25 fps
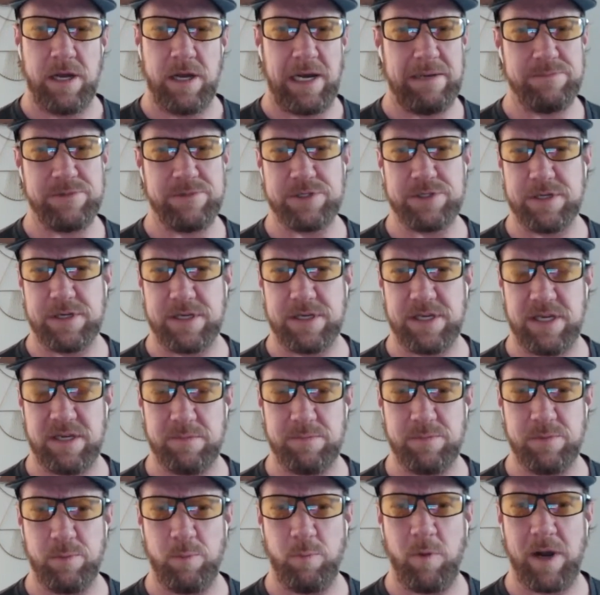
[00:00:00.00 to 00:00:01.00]
I'm just going to
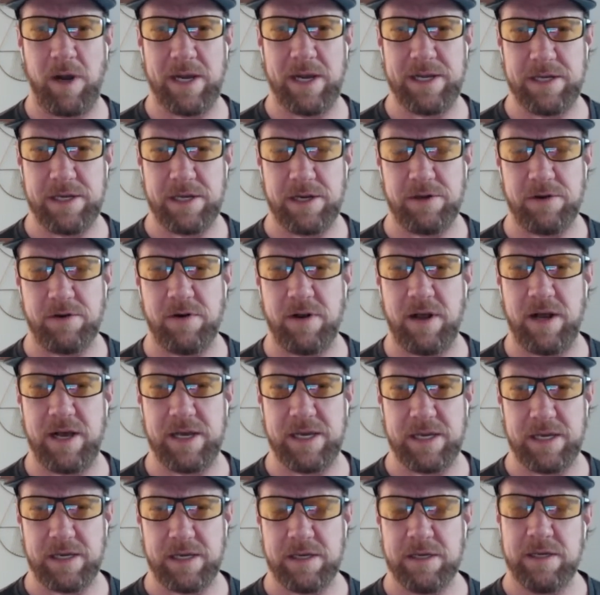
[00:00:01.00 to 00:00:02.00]
keep whining and
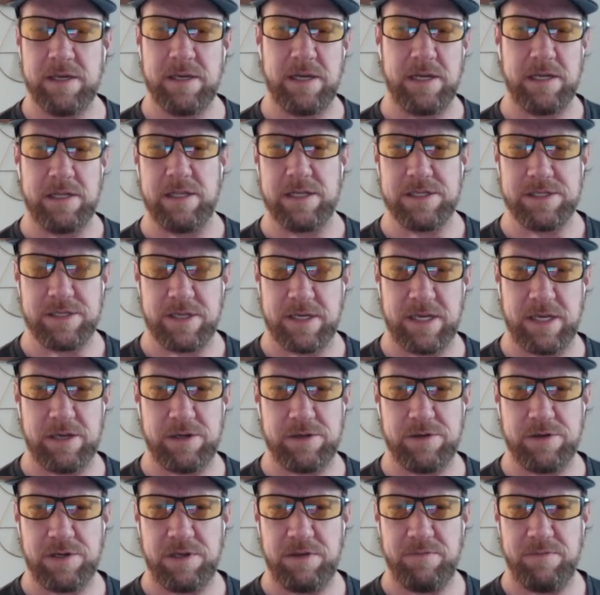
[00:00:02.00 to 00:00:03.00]
crying unless I get
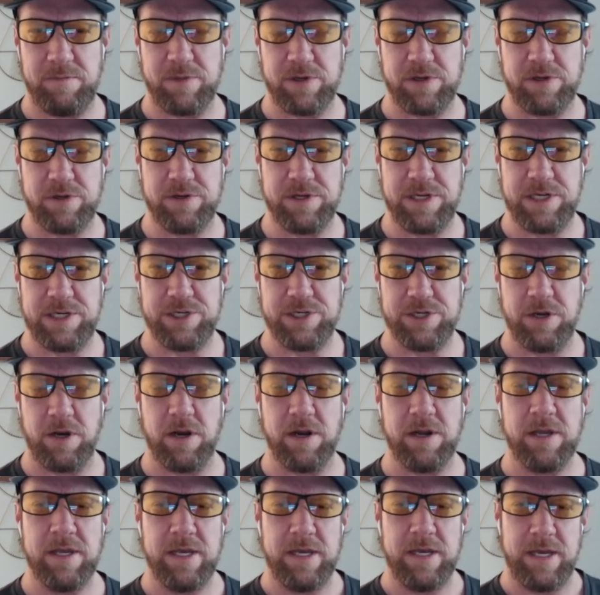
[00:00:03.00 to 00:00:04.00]
a cookie from the cookie
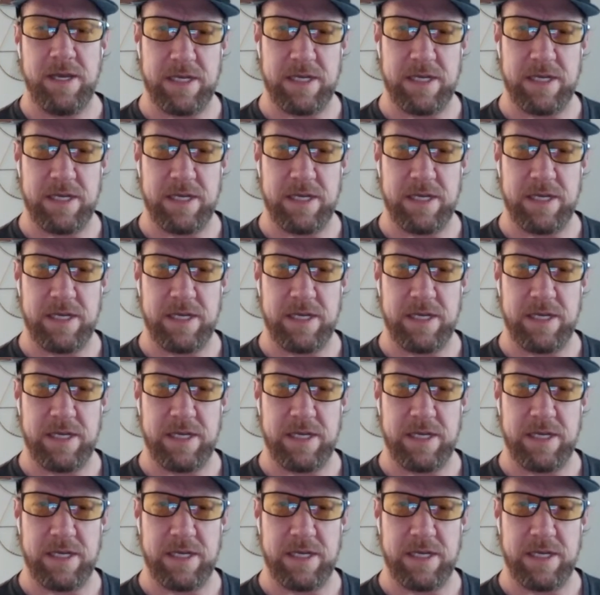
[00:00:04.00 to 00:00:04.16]
jar.